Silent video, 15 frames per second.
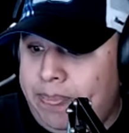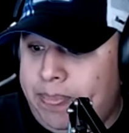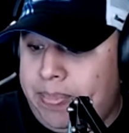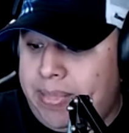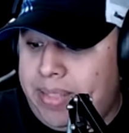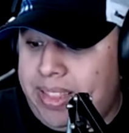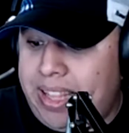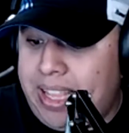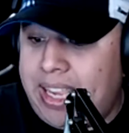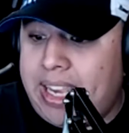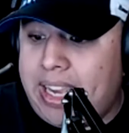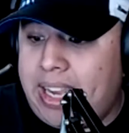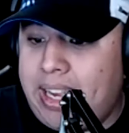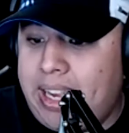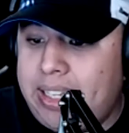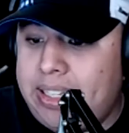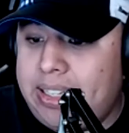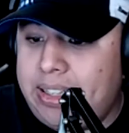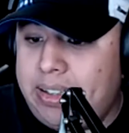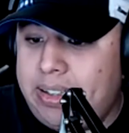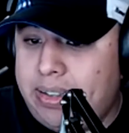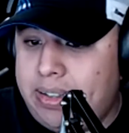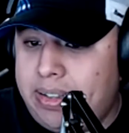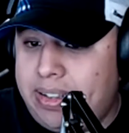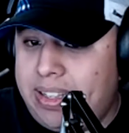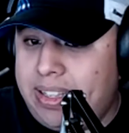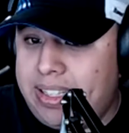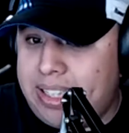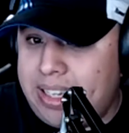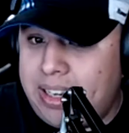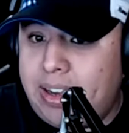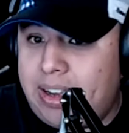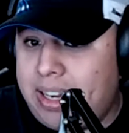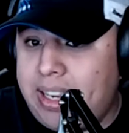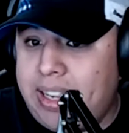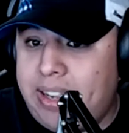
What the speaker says: they kind of did not give